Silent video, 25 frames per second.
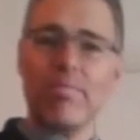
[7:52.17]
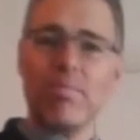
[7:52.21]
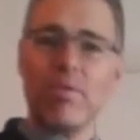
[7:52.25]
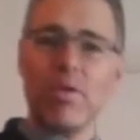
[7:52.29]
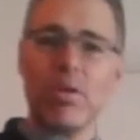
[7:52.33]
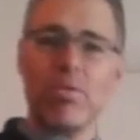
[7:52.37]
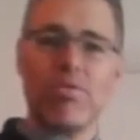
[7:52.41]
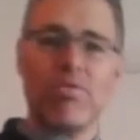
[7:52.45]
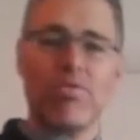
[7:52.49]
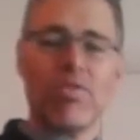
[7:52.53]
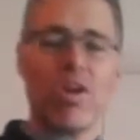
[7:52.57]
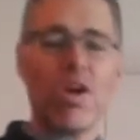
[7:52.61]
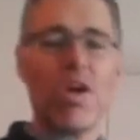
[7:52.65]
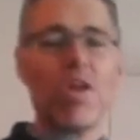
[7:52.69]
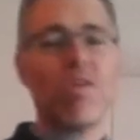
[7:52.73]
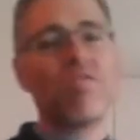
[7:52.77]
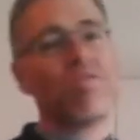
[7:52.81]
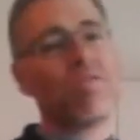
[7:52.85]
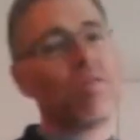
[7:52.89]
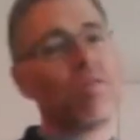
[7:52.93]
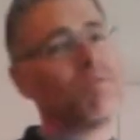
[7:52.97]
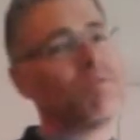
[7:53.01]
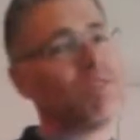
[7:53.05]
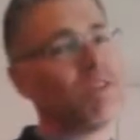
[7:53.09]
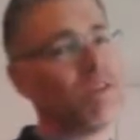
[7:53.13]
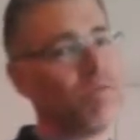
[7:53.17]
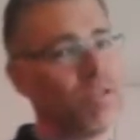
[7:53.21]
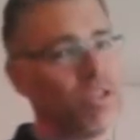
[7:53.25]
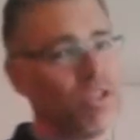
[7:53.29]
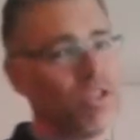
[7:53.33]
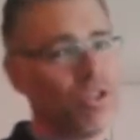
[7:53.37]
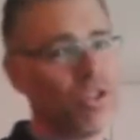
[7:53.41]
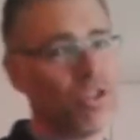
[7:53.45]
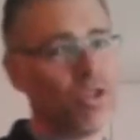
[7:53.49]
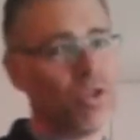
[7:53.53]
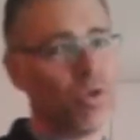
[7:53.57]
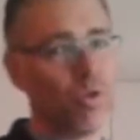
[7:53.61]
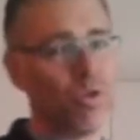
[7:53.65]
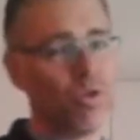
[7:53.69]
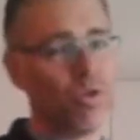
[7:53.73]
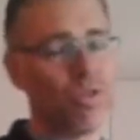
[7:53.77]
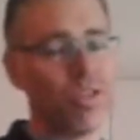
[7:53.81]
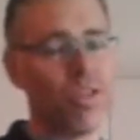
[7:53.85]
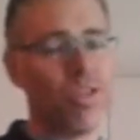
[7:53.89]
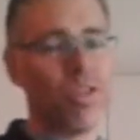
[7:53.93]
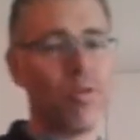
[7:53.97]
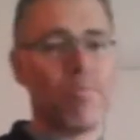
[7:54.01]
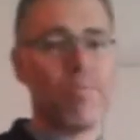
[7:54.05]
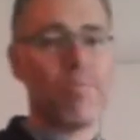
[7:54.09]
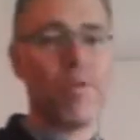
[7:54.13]
moves, sometimes you can
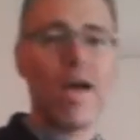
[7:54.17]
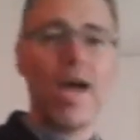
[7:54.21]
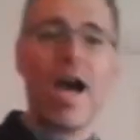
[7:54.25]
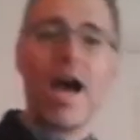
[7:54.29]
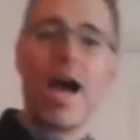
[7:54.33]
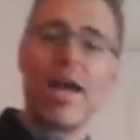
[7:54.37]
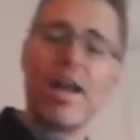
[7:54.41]
shorten them,